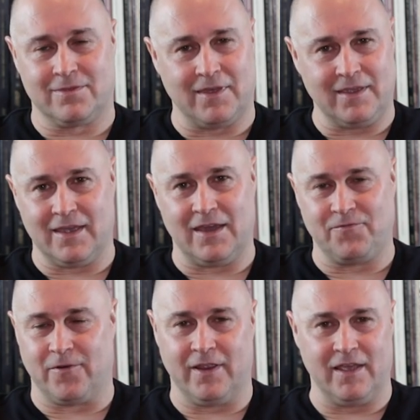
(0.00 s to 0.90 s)
thank
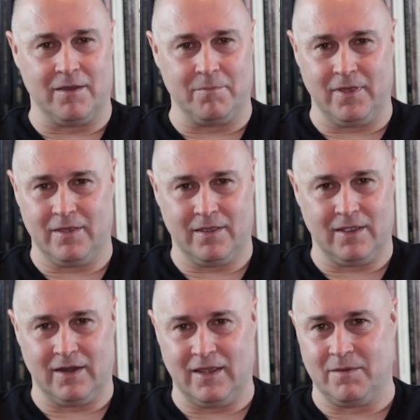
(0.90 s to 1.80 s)
God for him
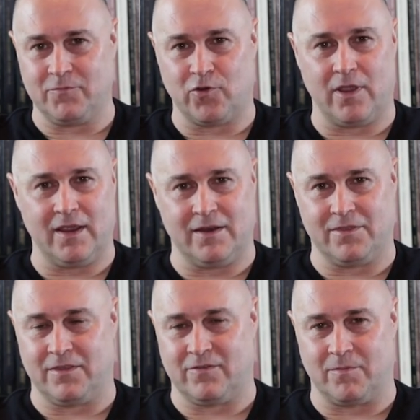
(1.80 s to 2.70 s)
and him trying
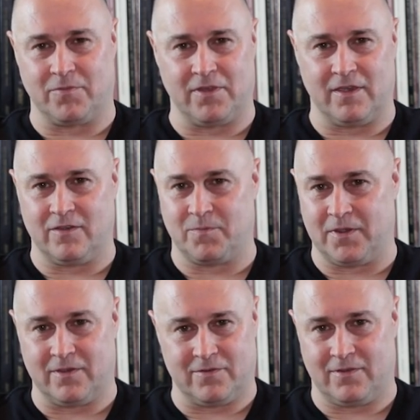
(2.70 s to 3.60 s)
some things,
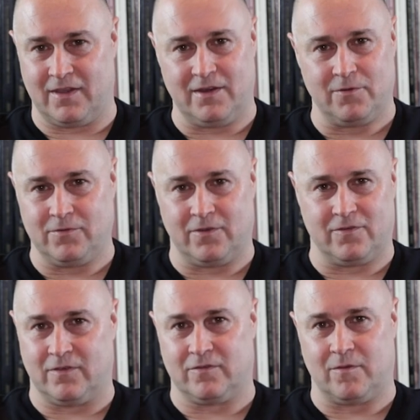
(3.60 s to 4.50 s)
because he knows his
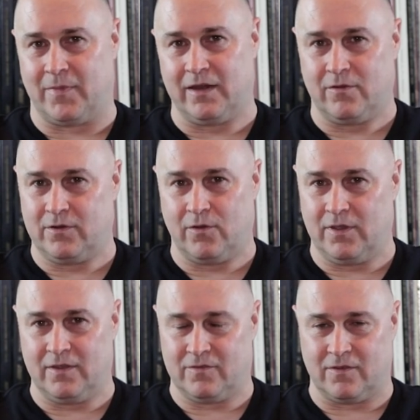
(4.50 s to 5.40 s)
system. I don't know
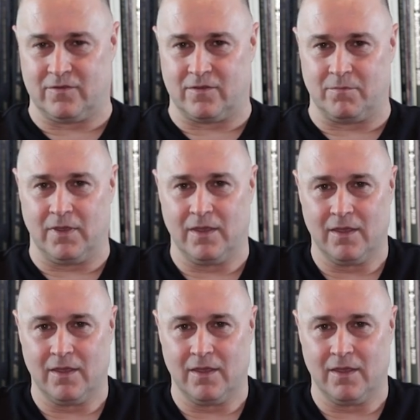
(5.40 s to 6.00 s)
his system.